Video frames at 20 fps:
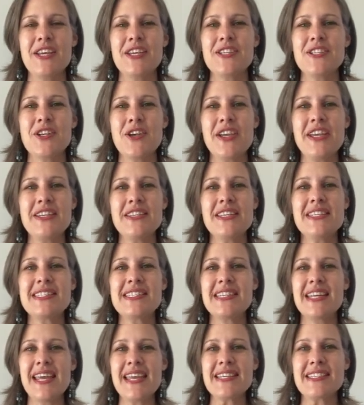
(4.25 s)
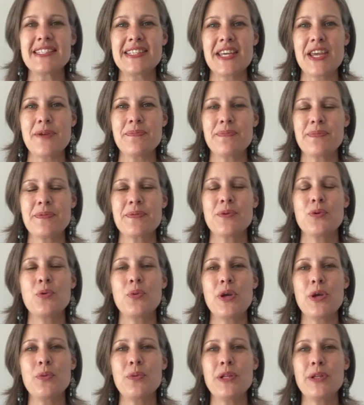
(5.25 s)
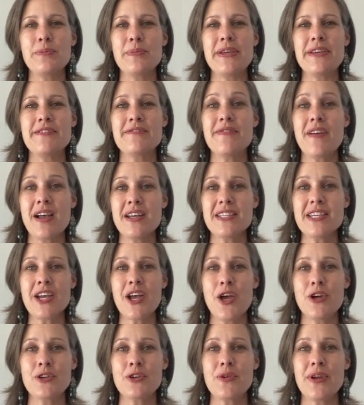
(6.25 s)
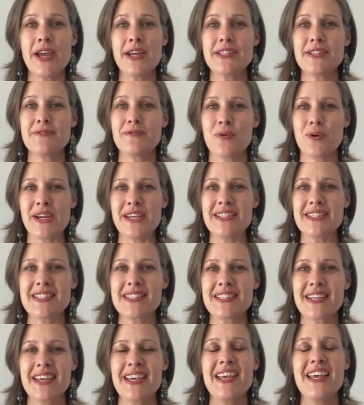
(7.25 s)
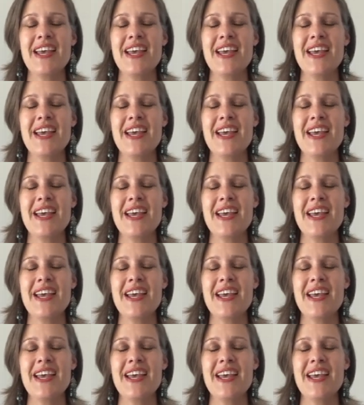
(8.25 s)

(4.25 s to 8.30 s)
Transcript: So in this next step, we will be finding our own creative voice.